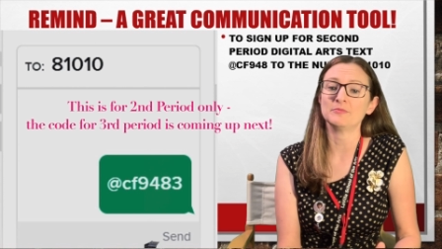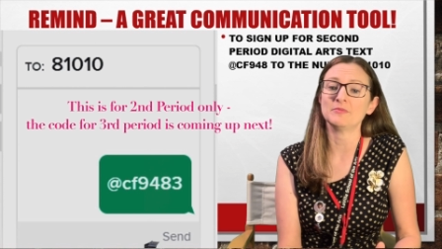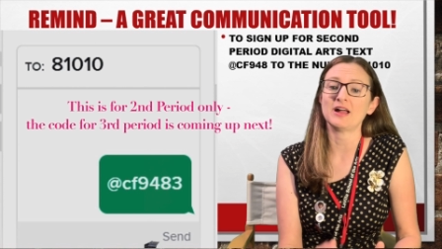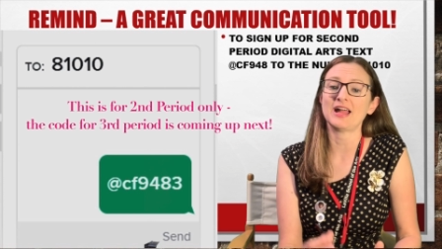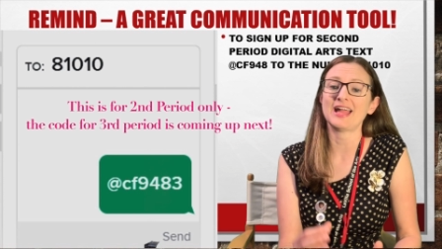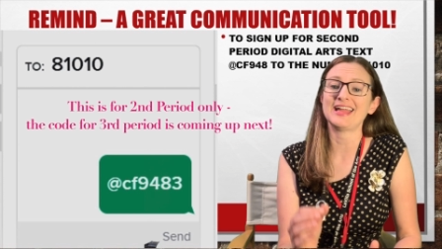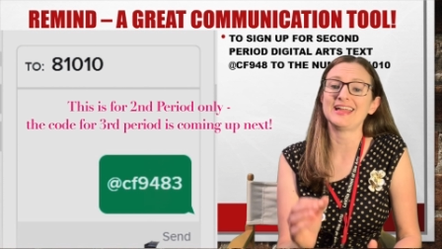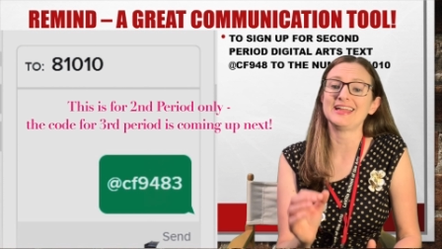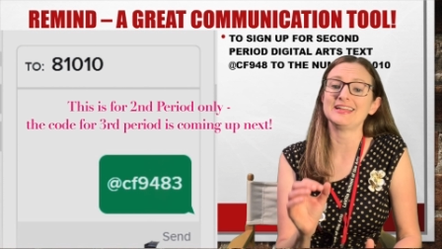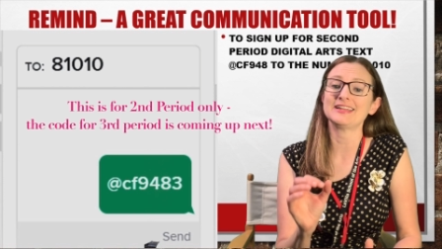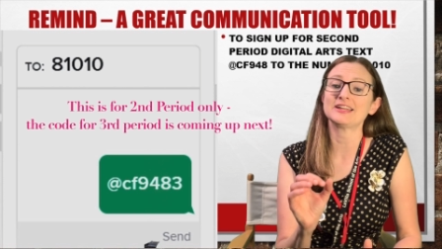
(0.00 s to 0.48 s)

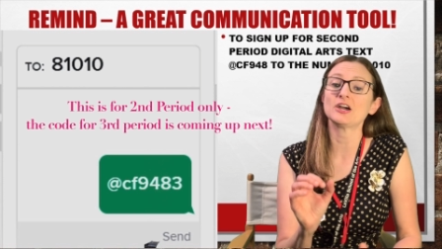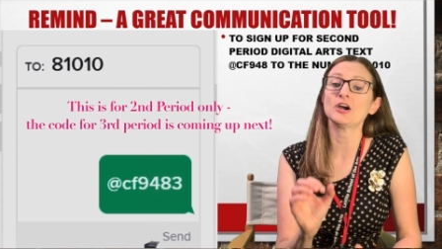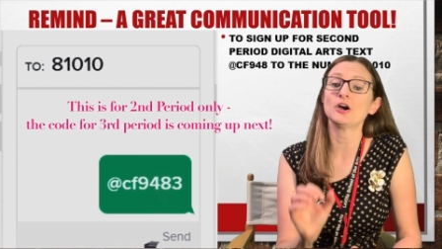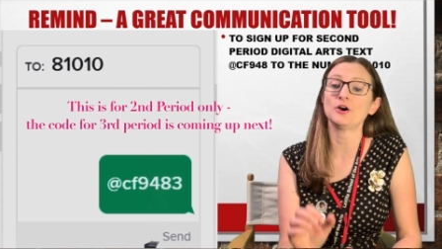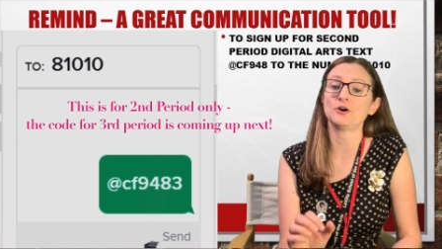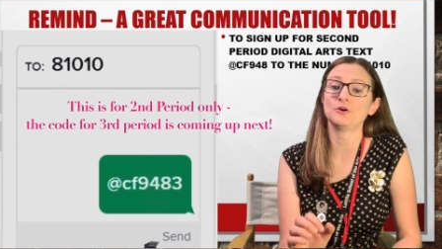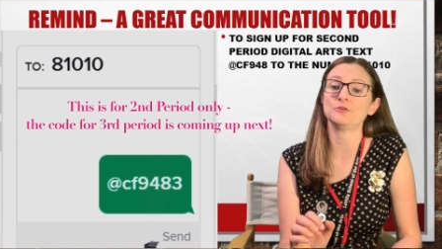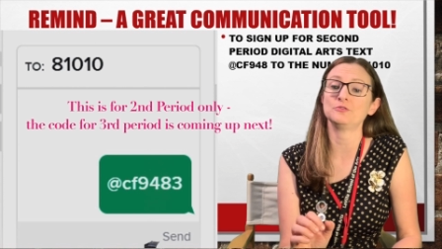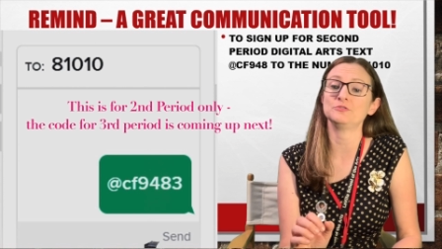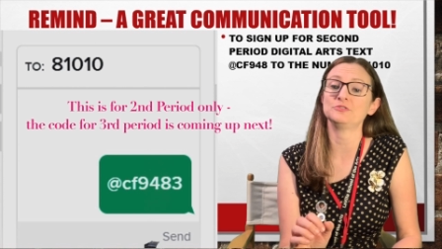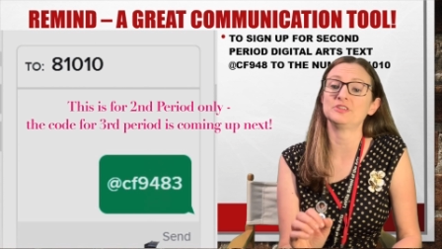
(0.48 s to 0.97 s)
a
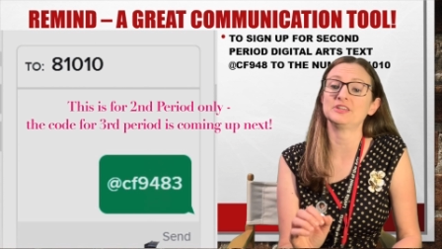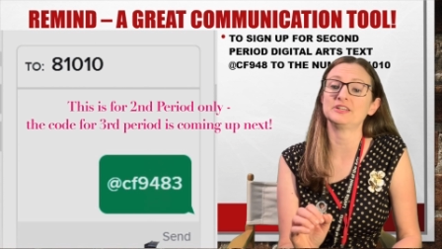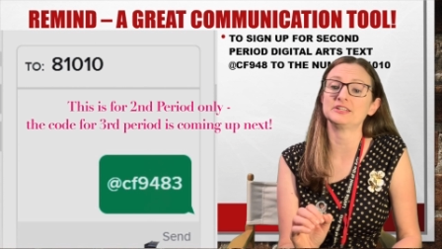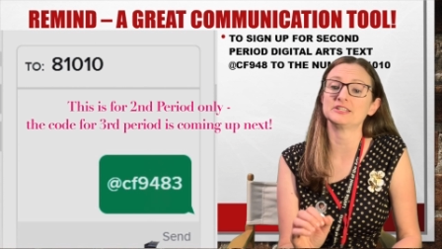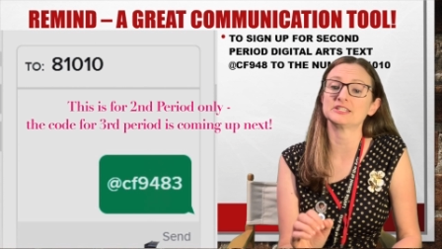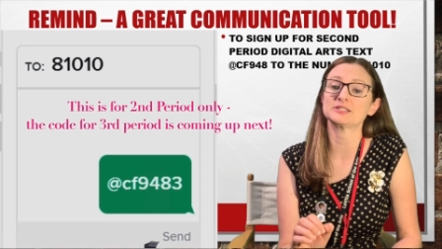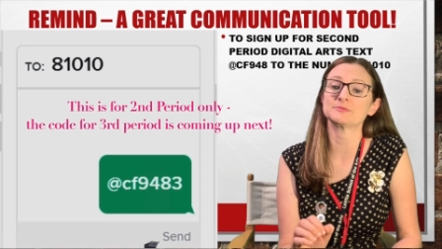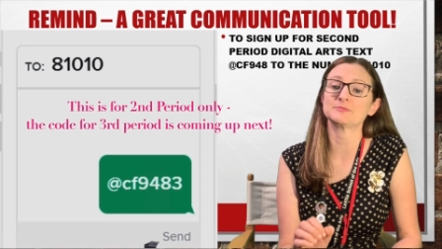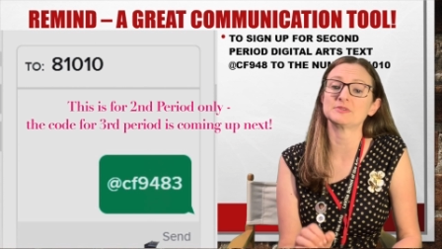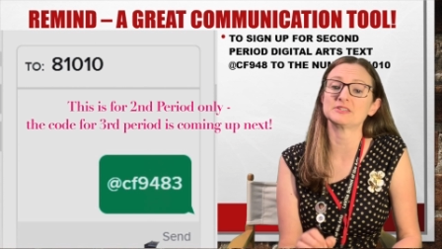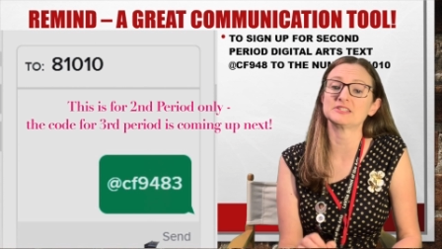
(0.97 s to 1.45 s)
code that is
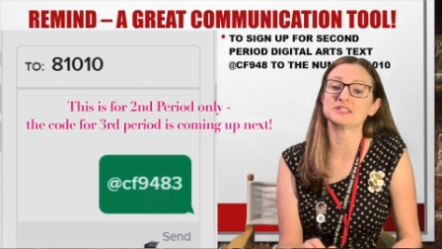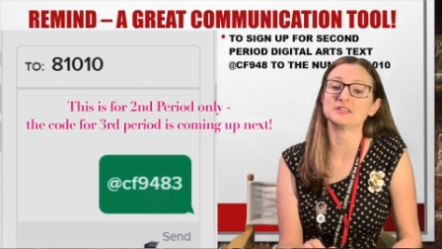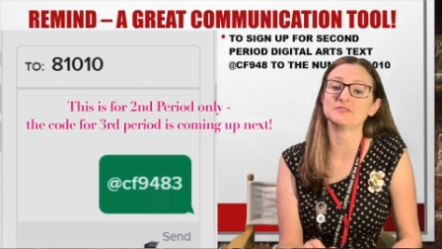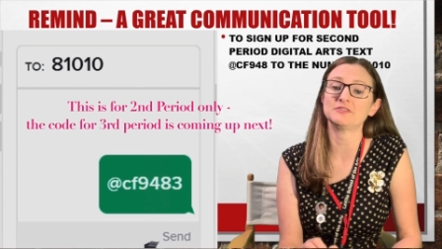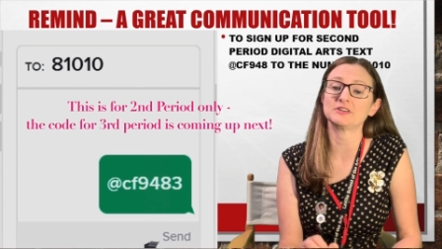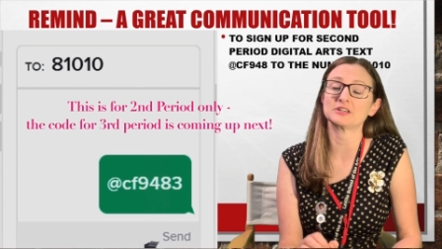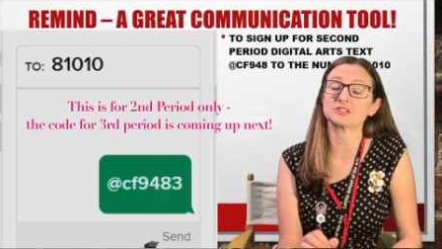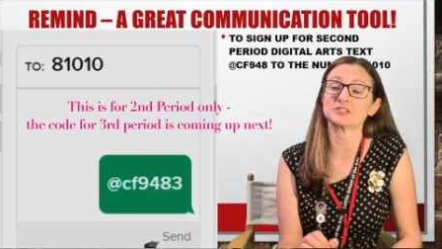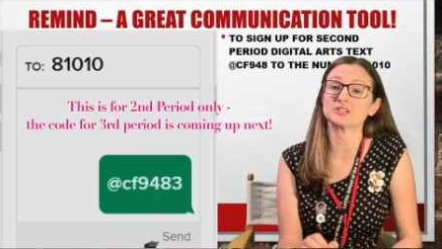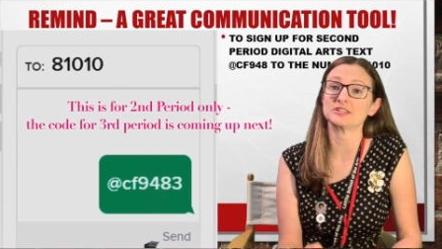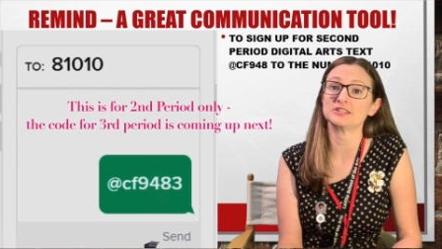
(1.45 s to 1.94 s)

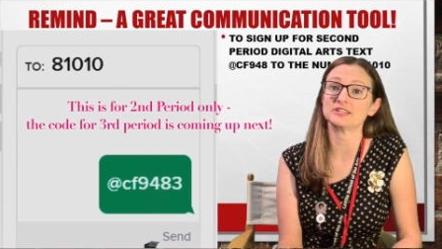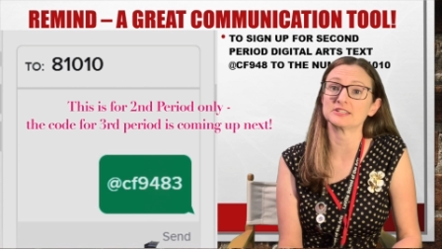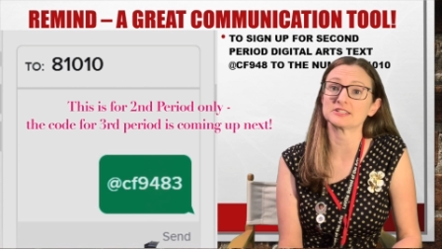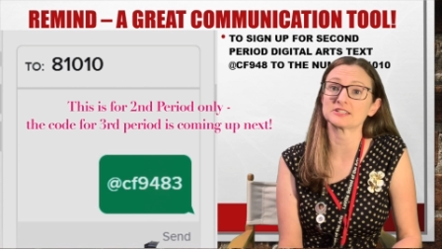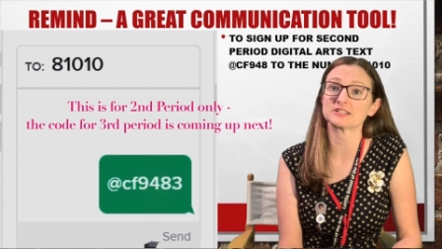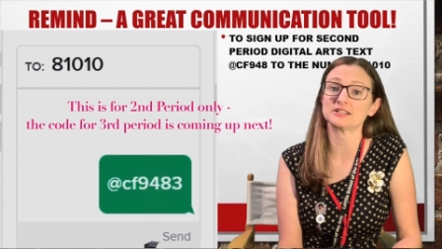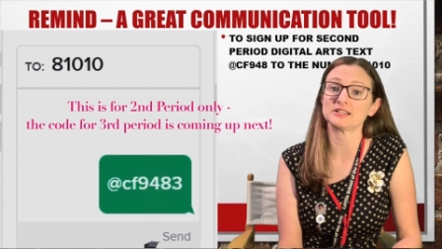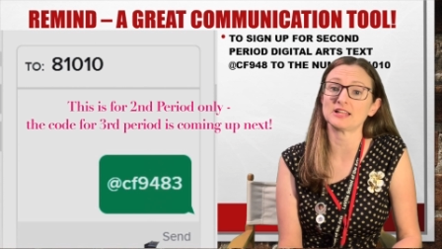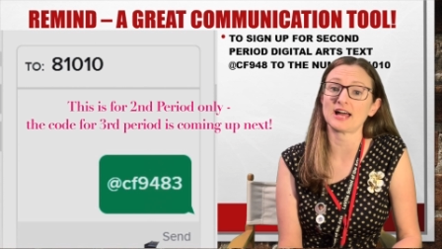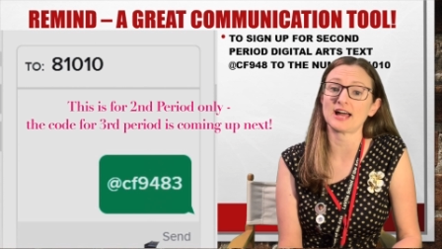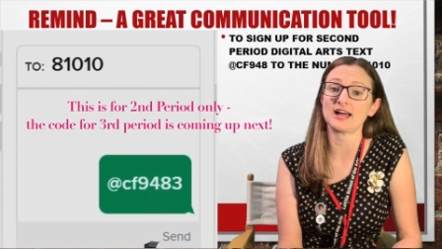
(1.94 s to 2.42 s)
specific to this
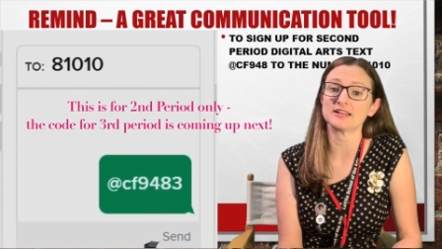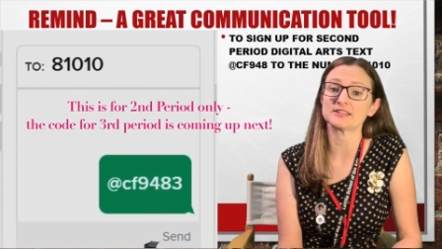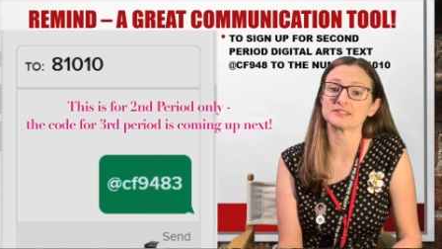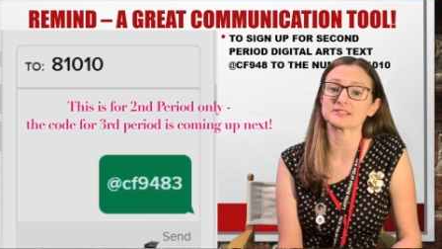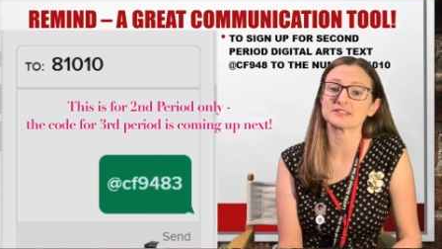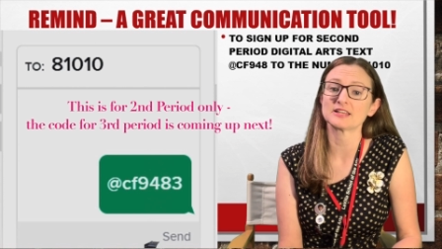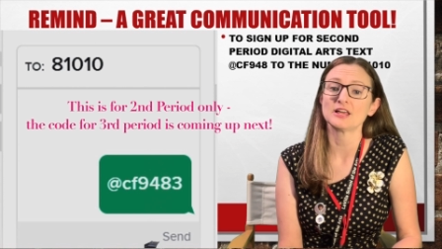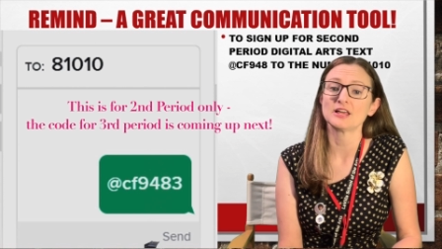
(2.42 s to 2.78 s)
class.